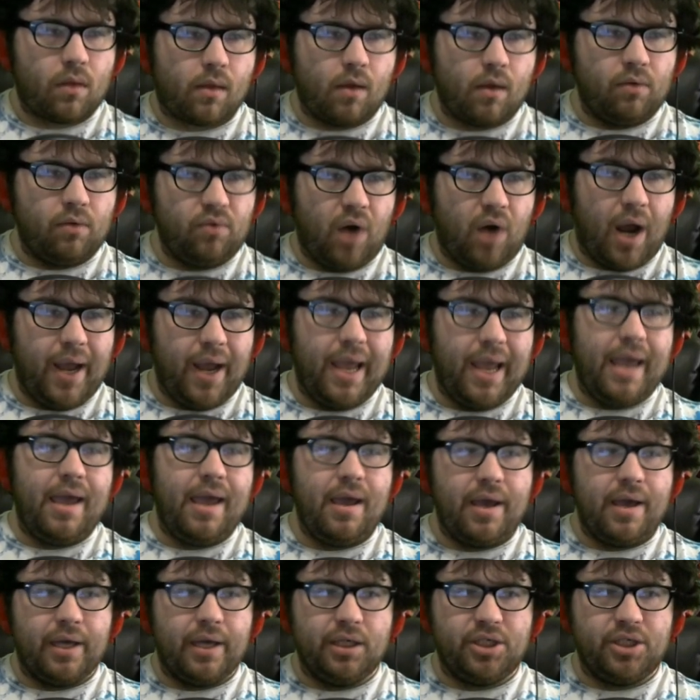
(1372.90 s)
Rye
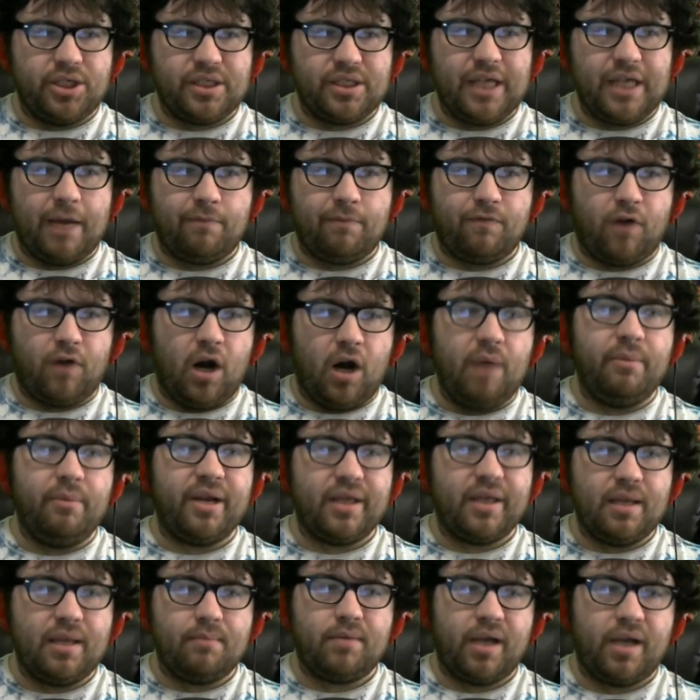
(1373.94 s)
and just kept
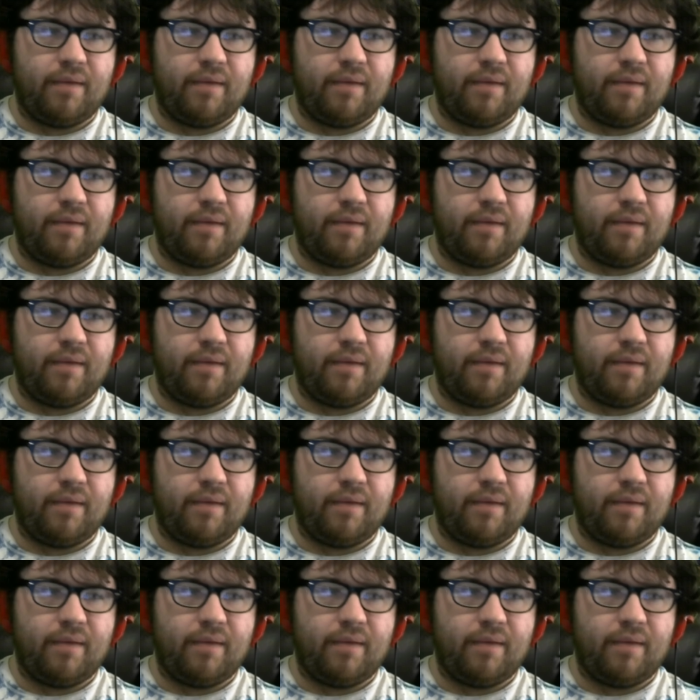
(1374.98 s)
farming them,